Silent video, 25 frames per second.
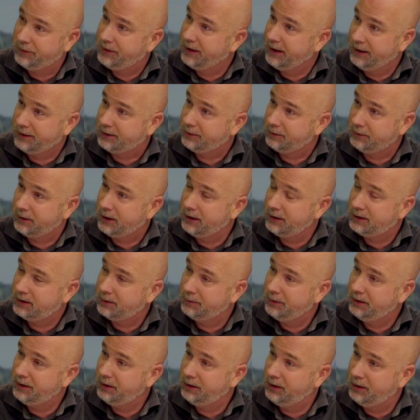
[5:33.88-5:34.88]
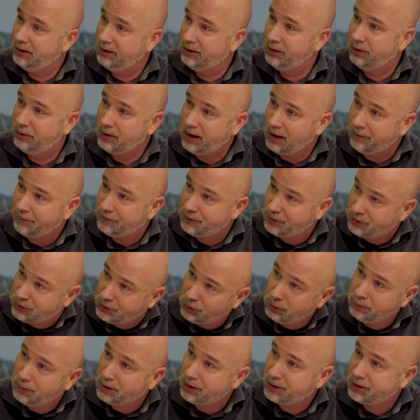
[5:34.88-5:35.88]
data, right? I mean, you have
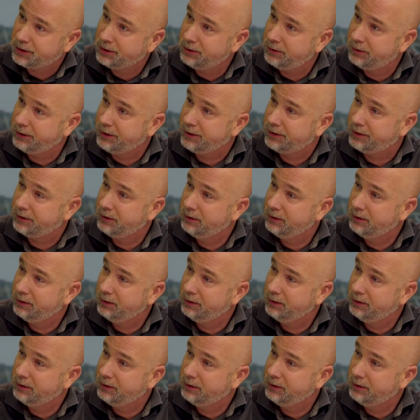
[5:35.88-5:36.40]
too much noise.